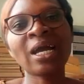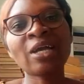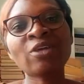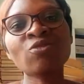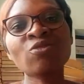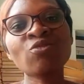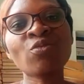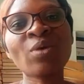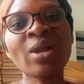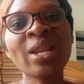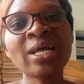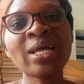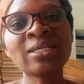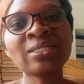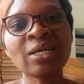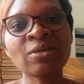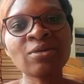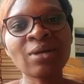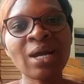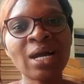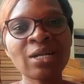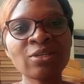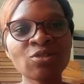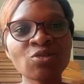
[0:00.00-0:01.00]
you realize that
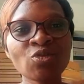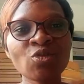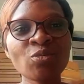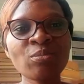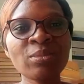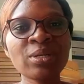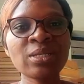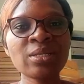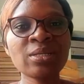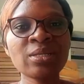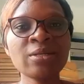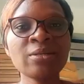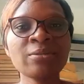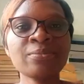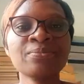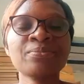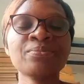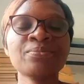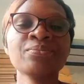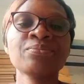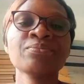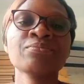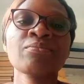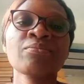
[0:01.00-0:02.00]
you have so many
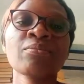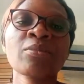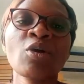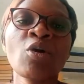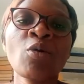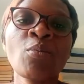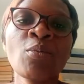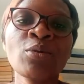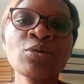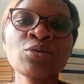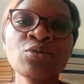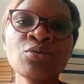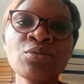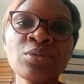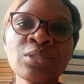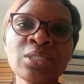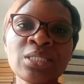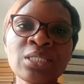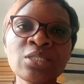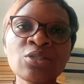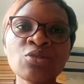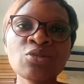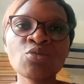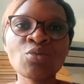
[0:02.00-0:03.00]

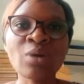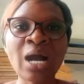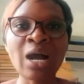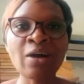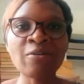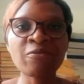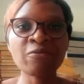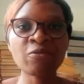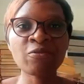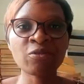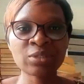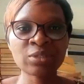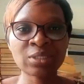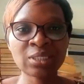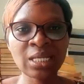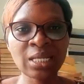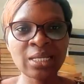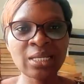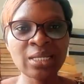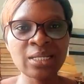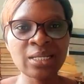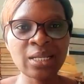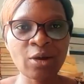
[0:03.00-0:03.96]
opportunities you have for studying